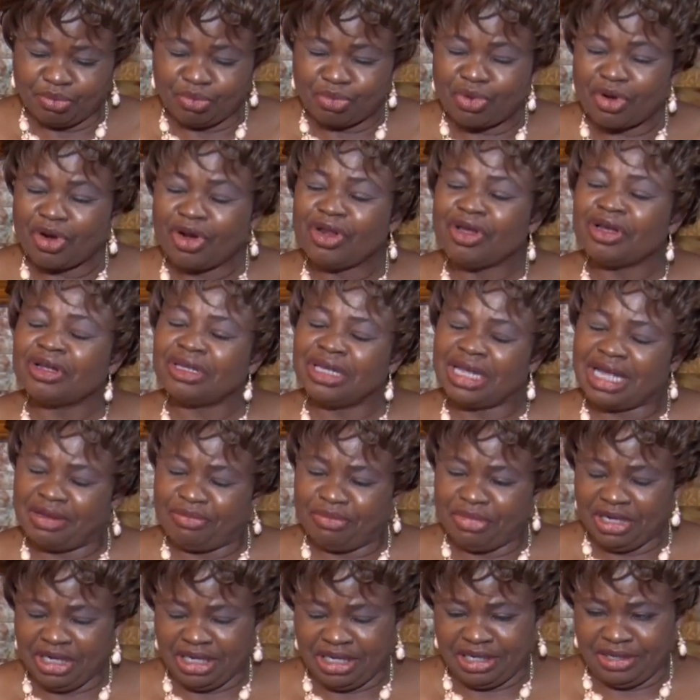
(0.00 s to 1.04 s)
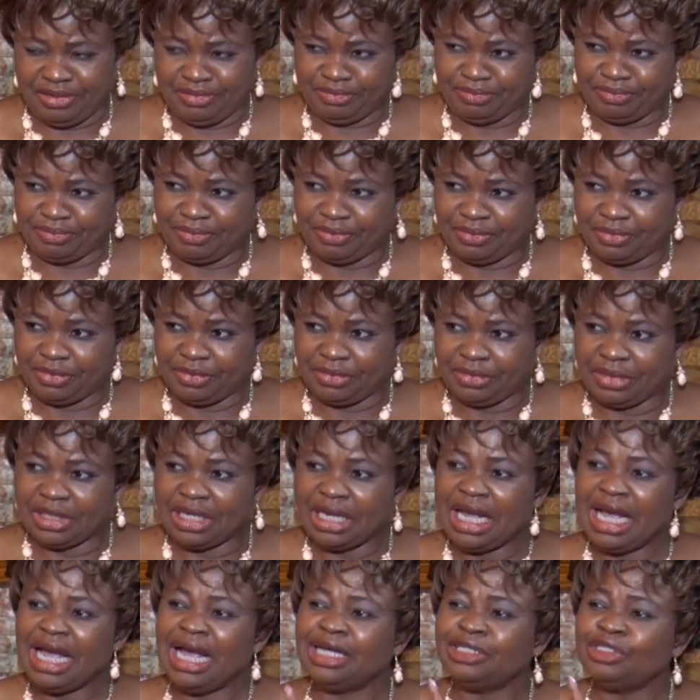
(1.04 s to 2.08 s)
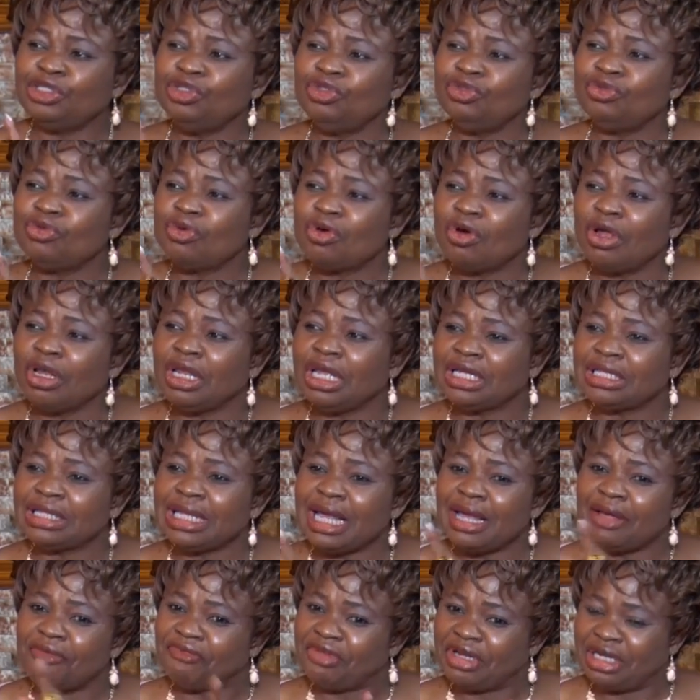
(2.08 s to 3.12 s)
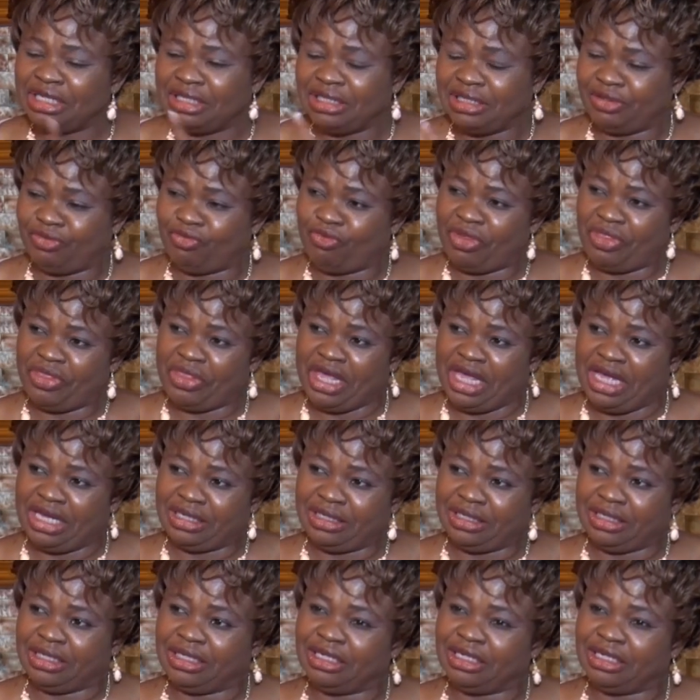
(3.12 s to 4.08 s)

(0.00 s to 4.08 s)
Product liability. How do you collect evidence with that?